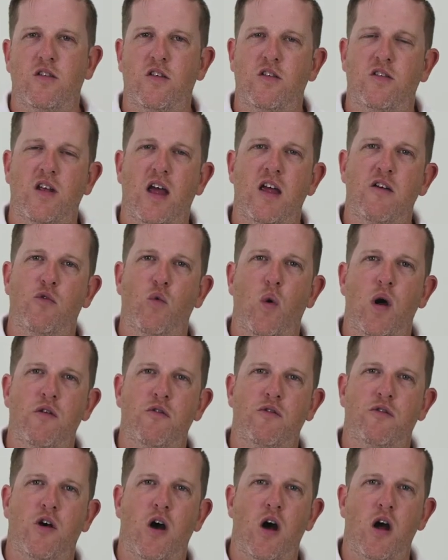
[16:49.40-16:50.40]
to save one
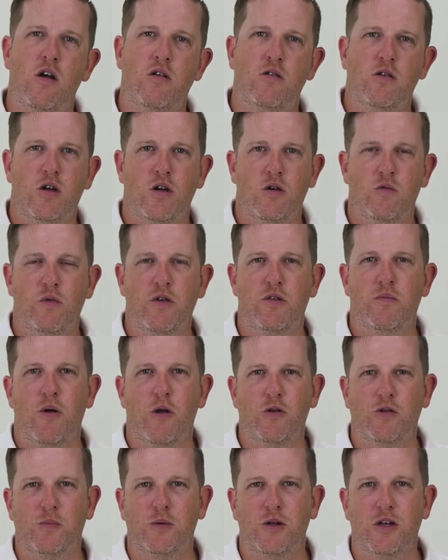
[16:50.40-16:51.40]
file with
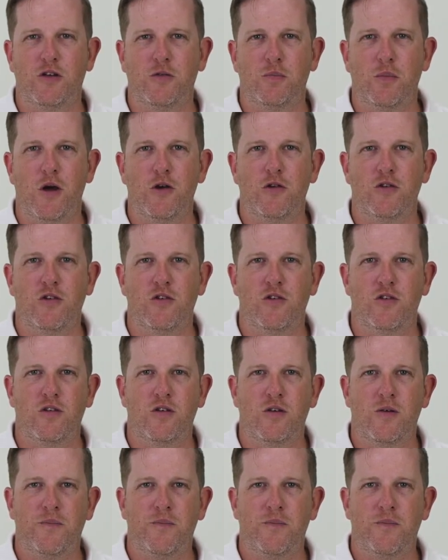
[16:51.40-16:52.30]
multiple exposures.